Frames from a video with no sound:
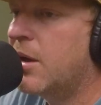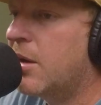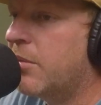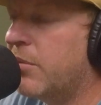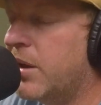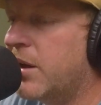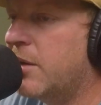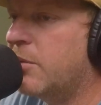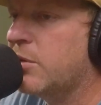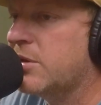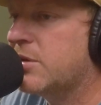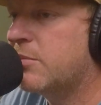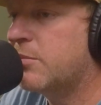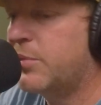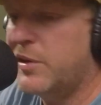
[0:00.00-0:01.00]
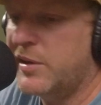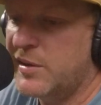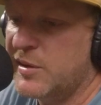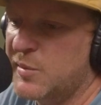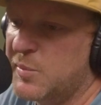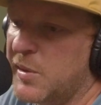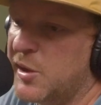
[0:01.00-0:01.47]
but it was put it
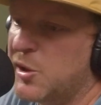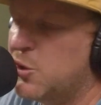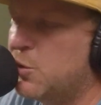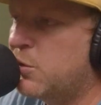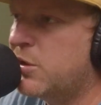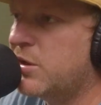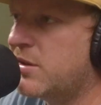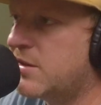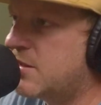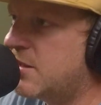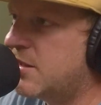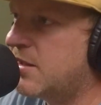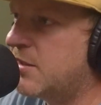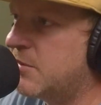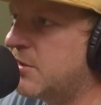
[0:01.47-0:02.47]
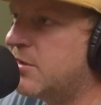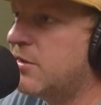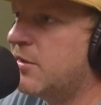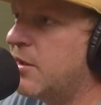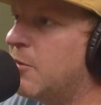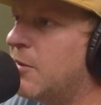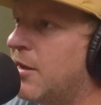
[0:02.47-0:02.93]
this way: you couldn't see them
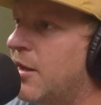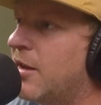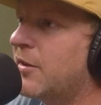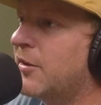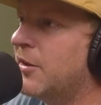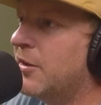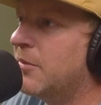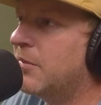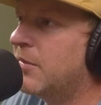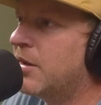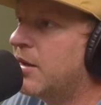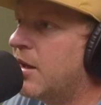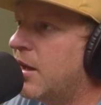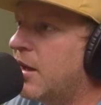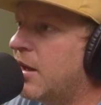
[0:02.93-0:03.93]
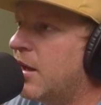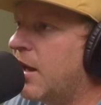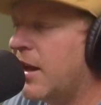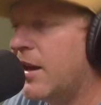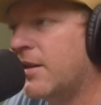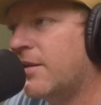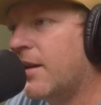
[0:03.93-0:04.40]
until they were locked up, mm.
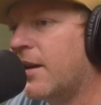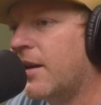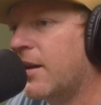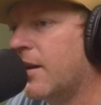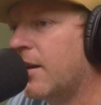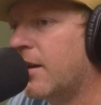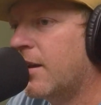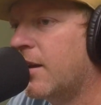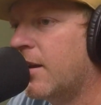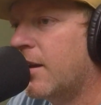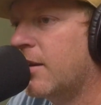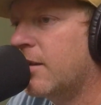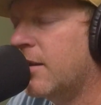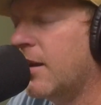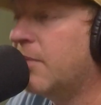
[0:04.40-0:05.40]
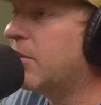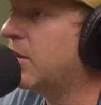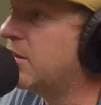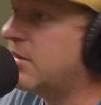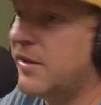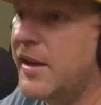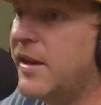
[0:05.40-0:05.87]
and it's like they
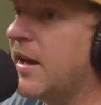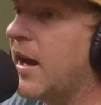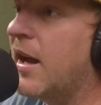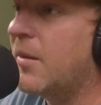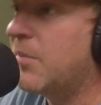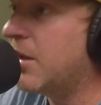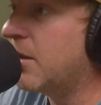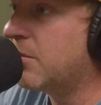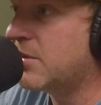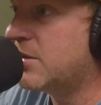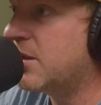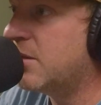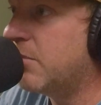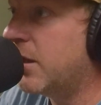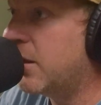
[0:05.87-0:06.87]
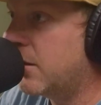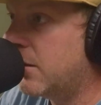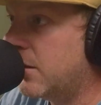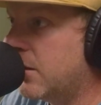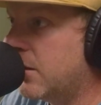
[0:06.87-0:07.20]
must they got to be able to see better than